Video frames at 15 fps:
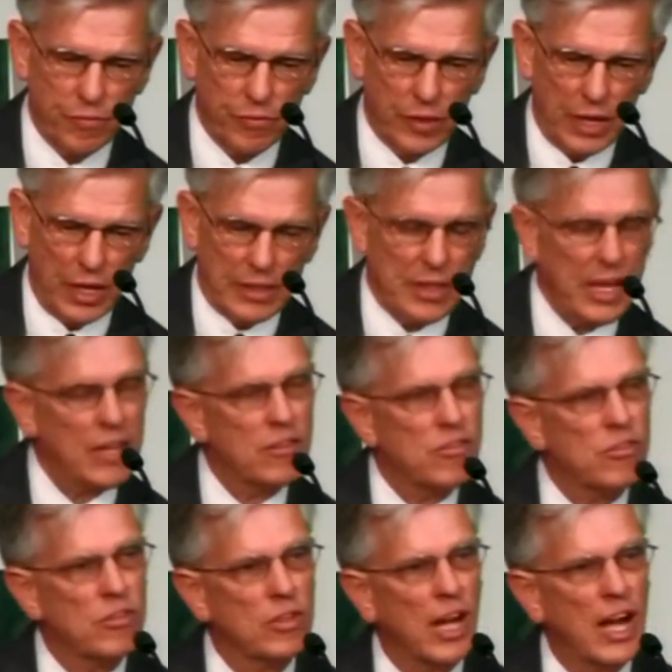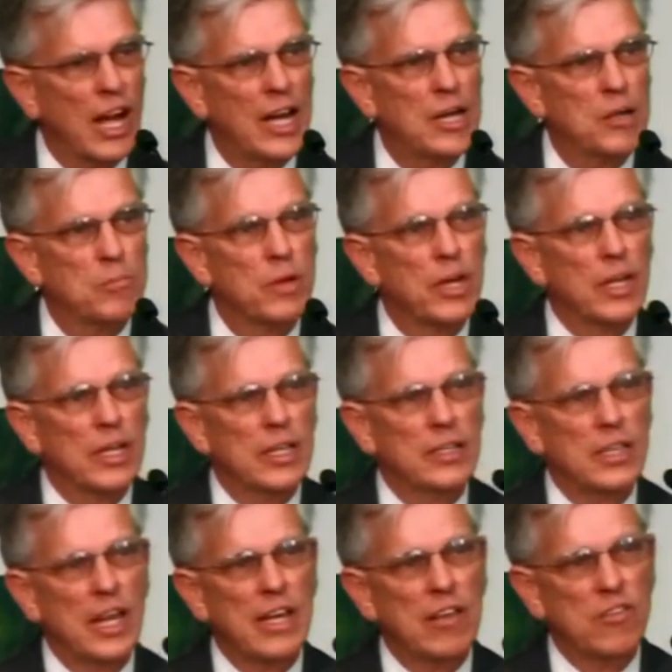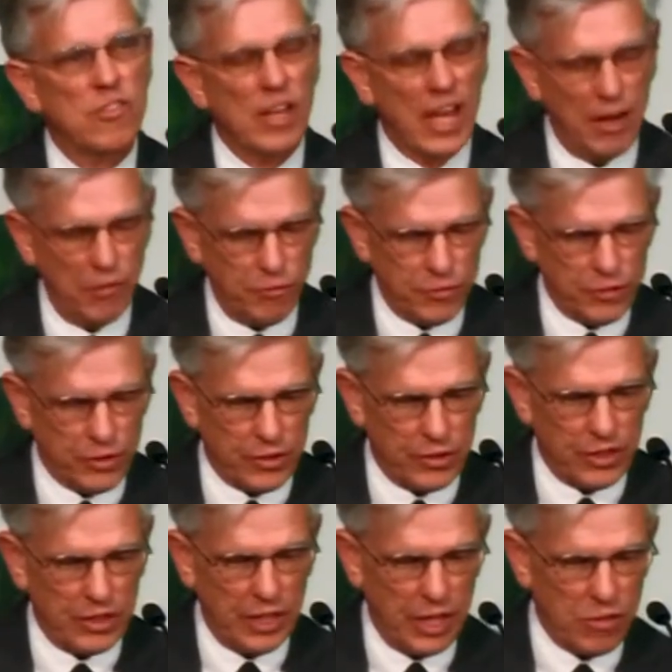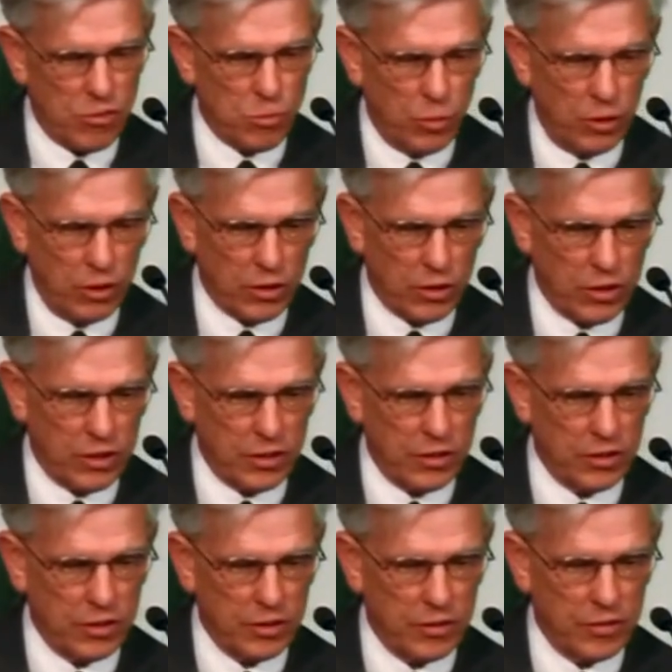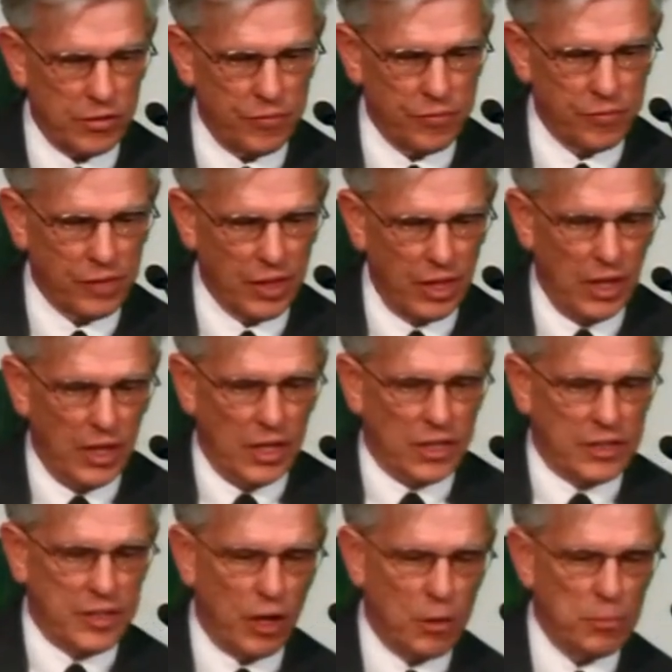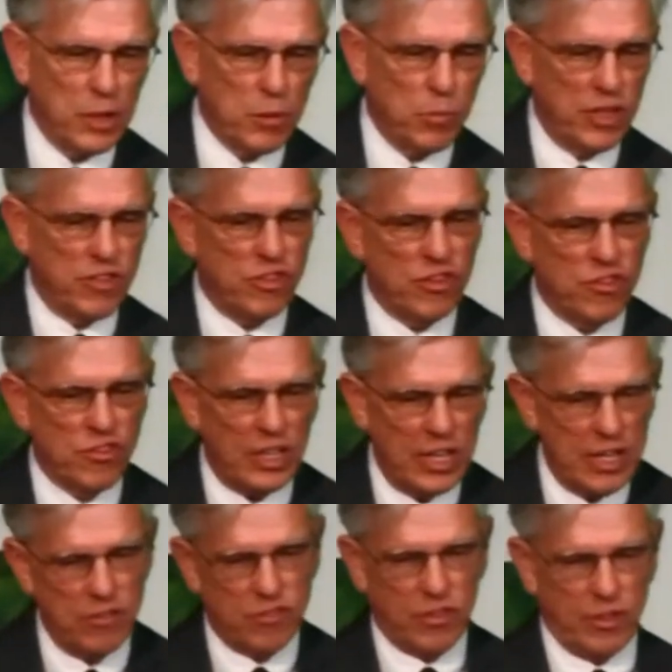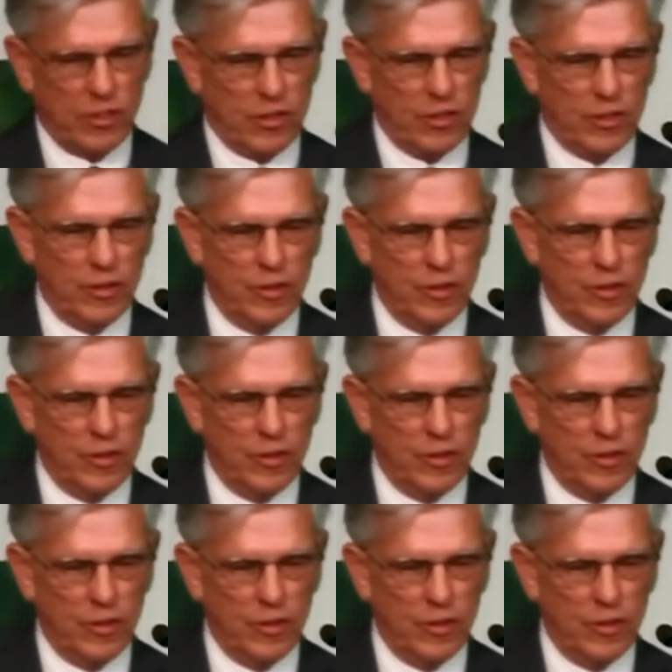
It takes time. It takes effort. It takes work. Tell me, which is easier,